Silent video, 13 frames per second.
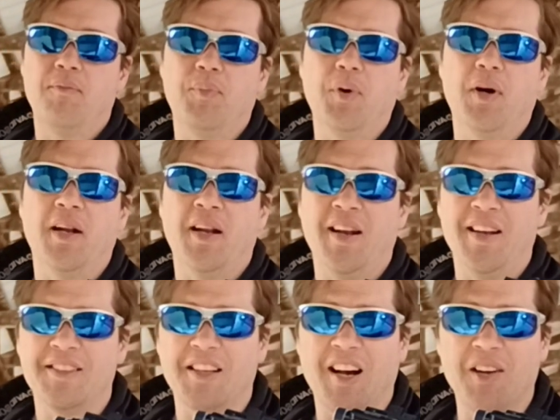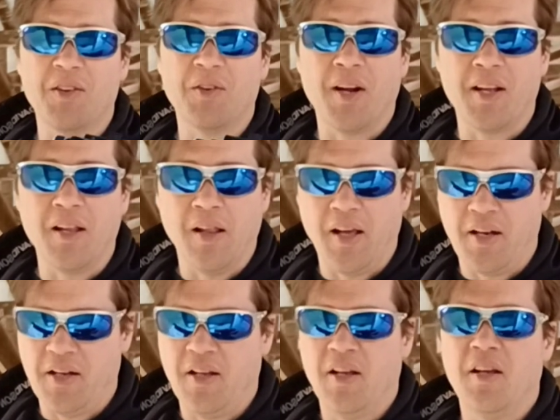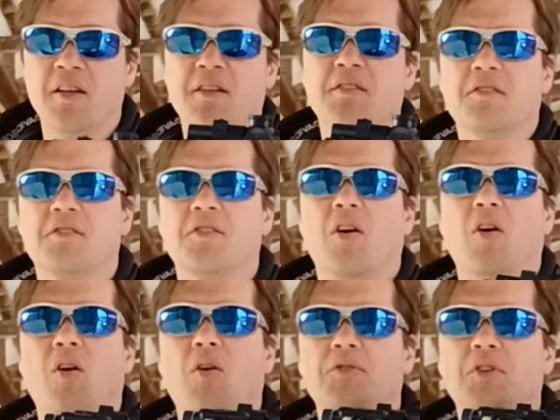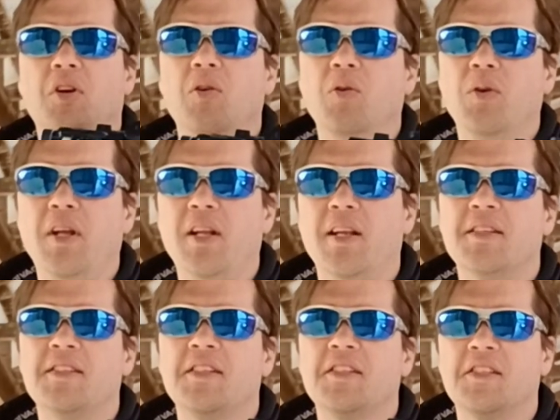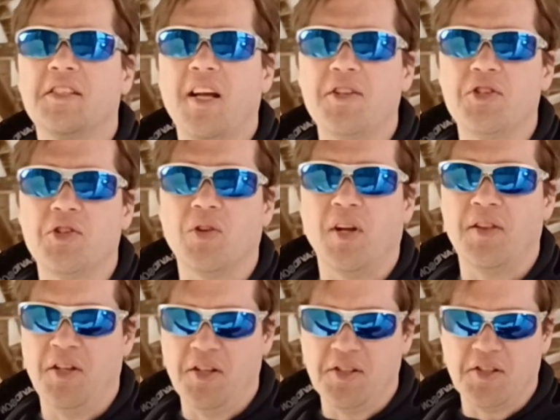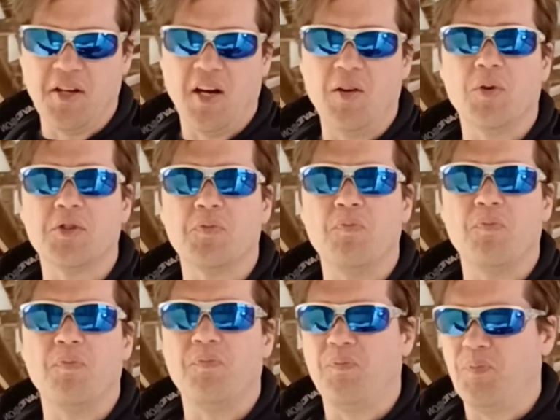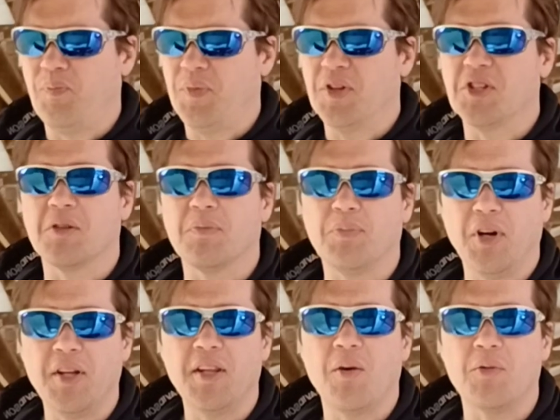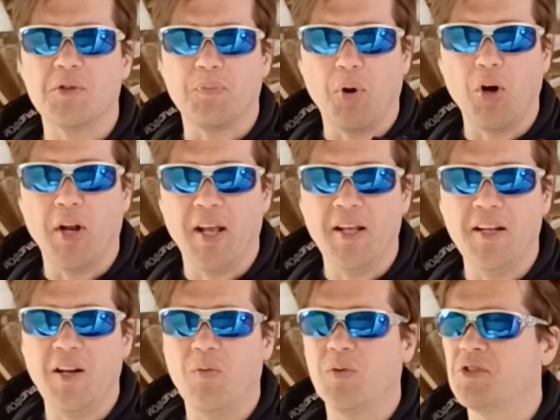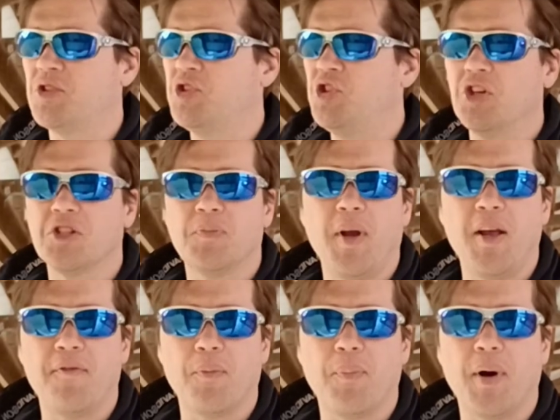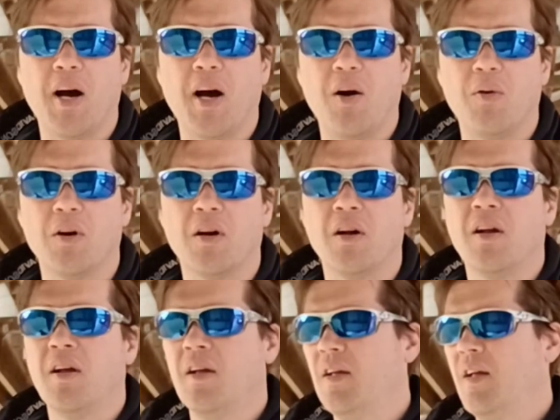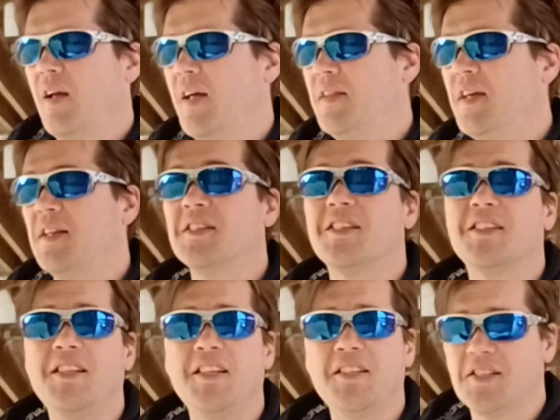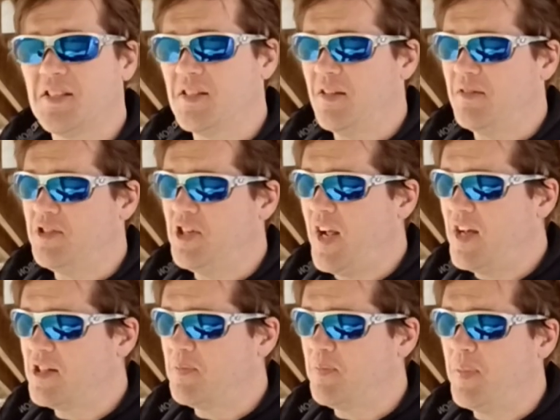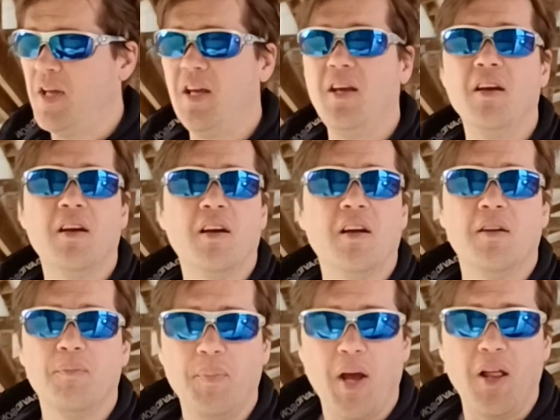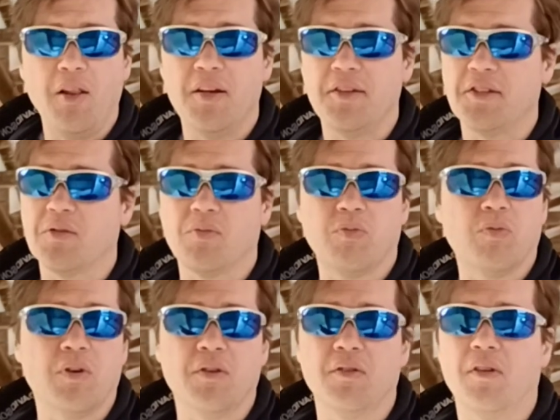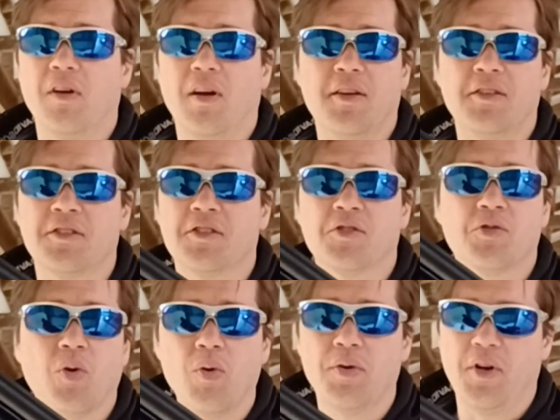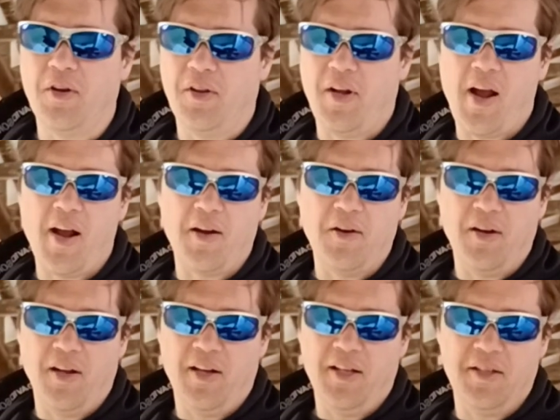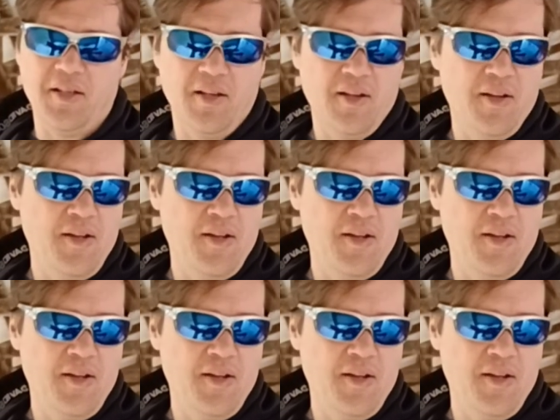And it's unregulated. So tuning is essential. And this gun was, the spring that was put in it was just made for power. And then since the JSB pellets were extraordinarily accurate in it,